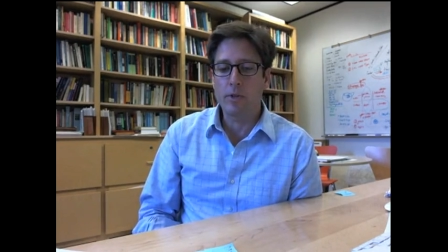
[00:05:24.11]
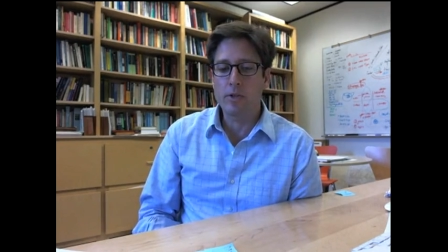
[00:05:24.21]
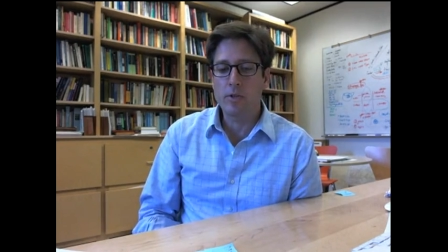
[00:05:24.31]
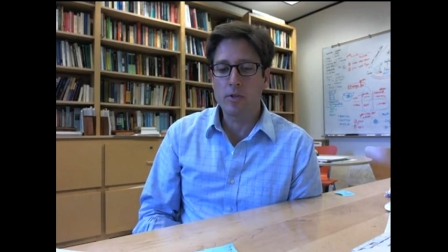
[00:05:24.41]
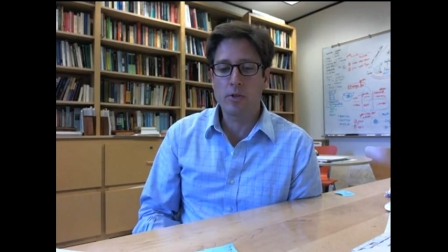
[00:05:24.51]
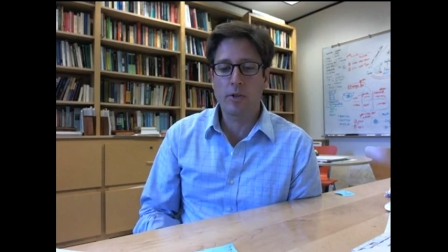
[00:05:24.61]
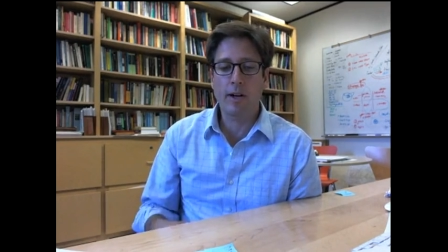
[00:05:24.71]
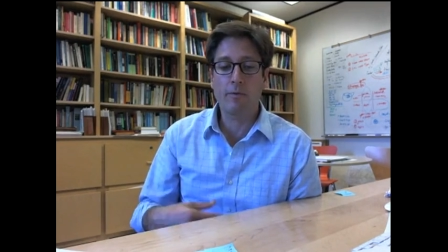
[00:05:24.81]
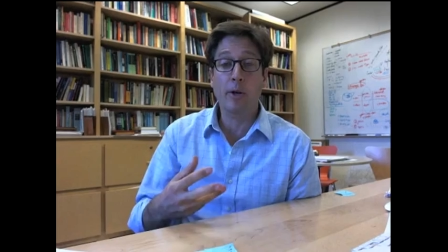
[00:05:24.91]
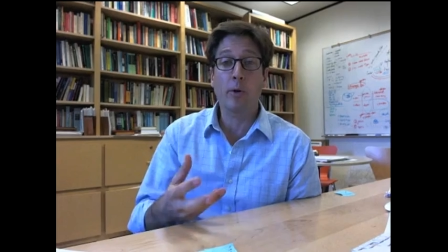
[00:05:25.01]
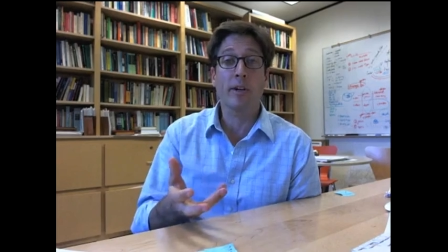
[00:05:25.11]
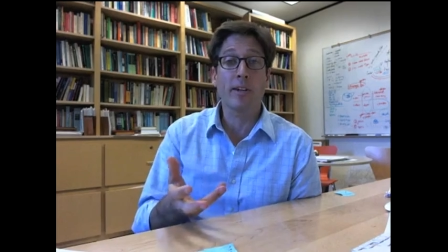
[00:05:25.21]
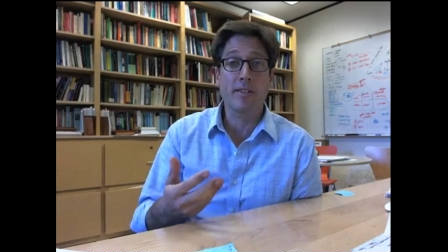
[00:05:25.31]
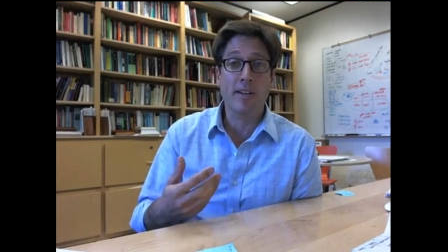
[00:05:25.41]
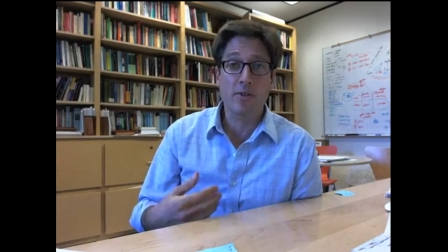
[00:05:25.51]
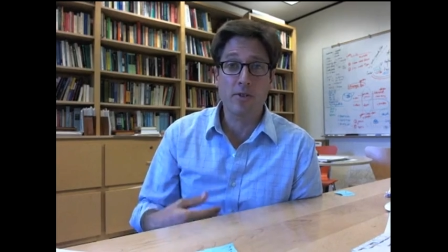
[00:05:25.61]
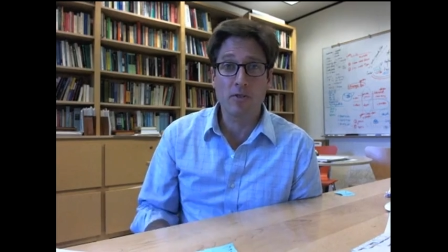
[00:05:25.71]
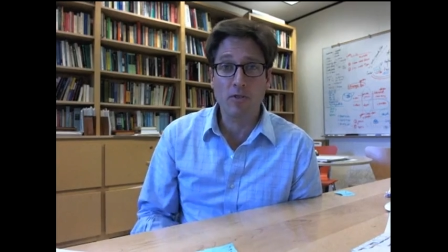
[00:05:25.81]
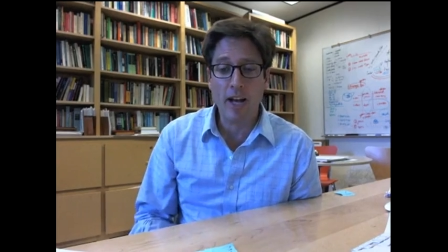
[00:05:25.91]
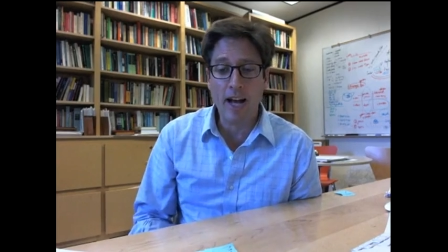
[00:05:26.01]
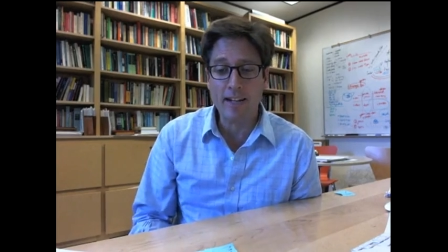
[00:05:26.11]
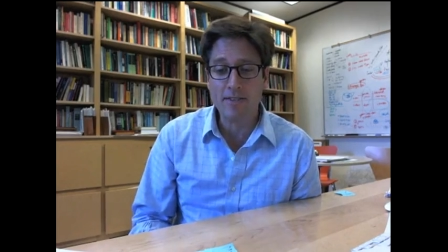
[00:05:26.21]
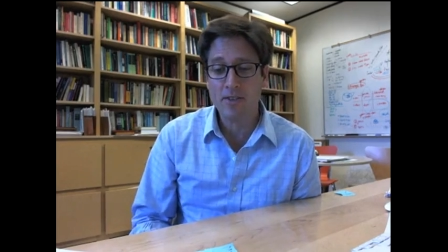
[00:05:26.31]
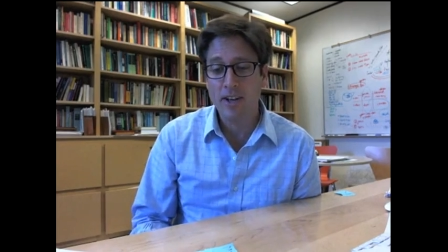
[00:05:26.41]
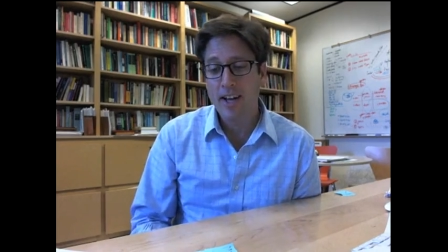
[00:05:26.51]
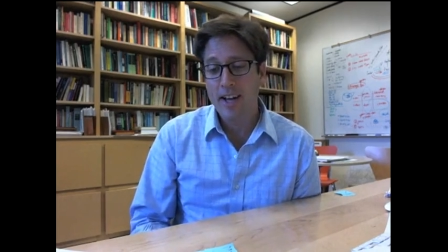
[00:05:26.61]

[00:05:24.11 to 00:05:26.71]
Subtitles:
which is, should every organization's class